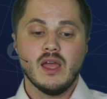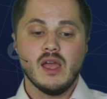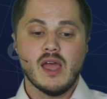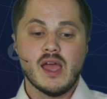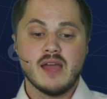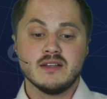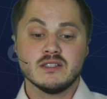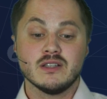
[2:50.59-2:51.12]

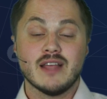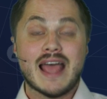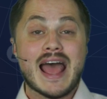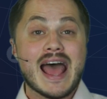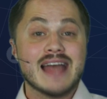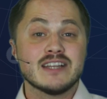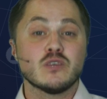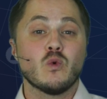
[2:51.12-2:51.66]
at
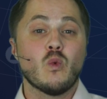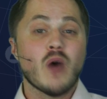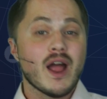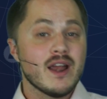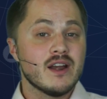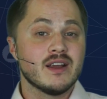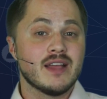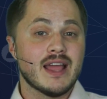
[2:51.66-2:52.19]

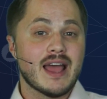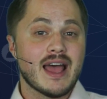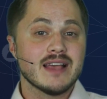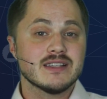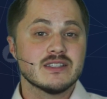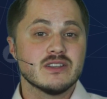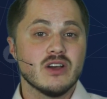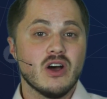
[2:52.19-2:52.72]

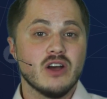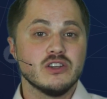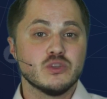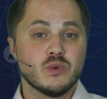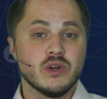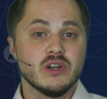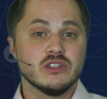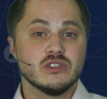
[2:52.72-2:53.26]
Wirecast on
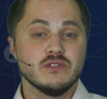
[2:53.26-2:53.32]
Twitter.